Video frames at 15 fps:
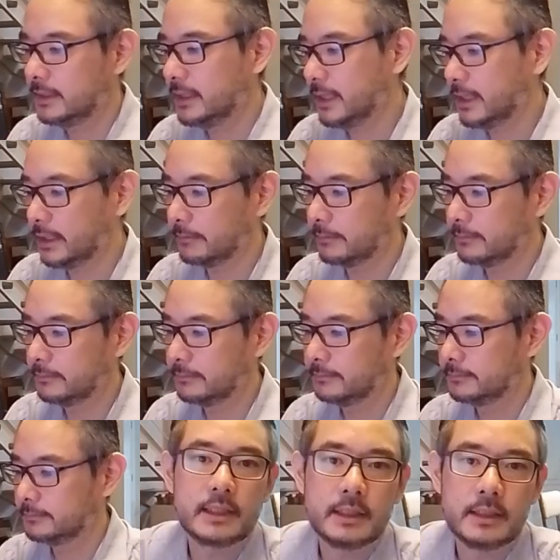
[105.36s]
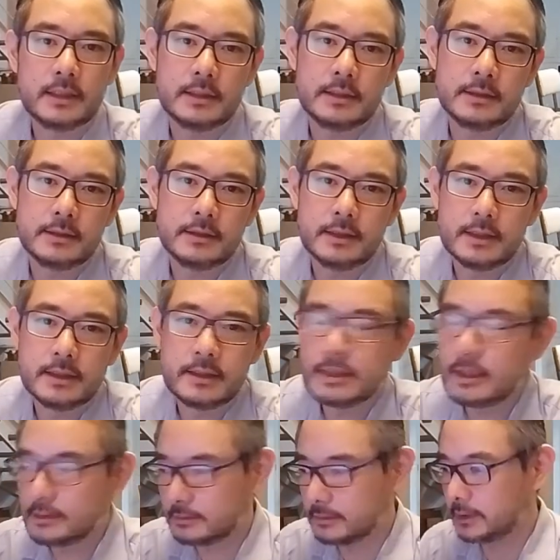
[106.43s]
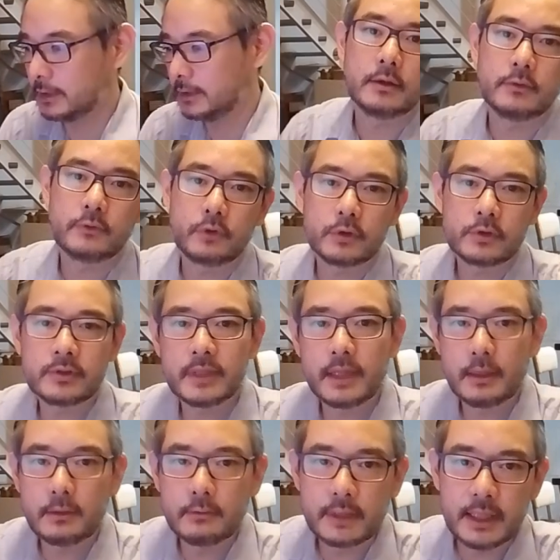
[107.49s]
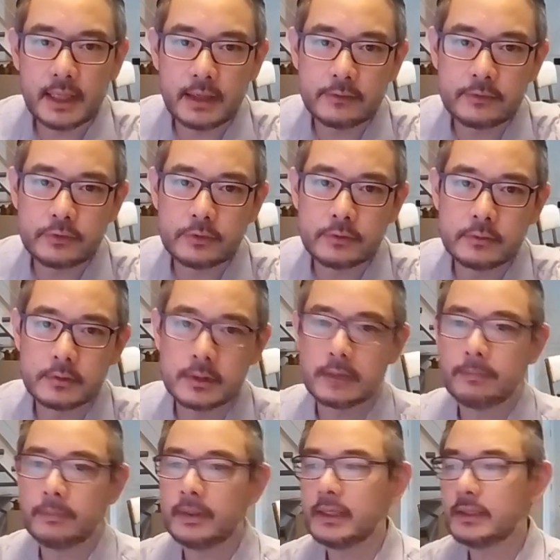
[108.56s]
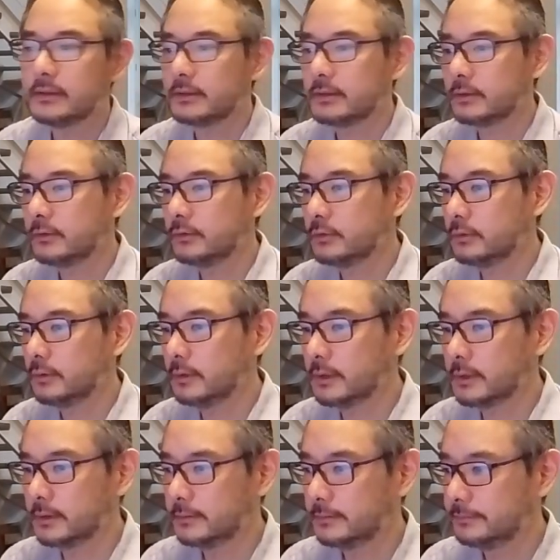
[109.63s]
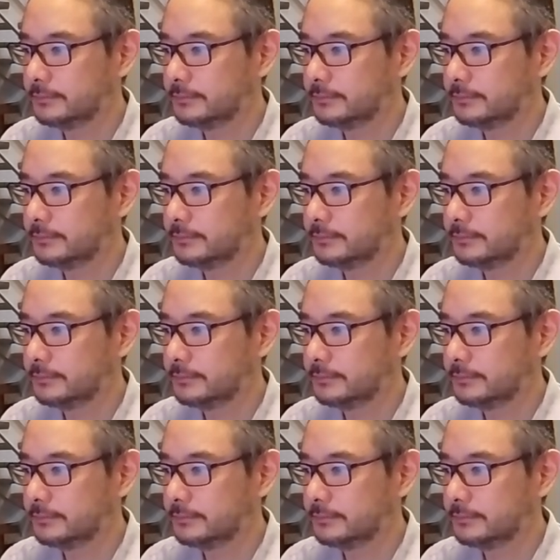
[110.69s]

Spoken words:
name, and that's it. Of course, now we have to update our controller,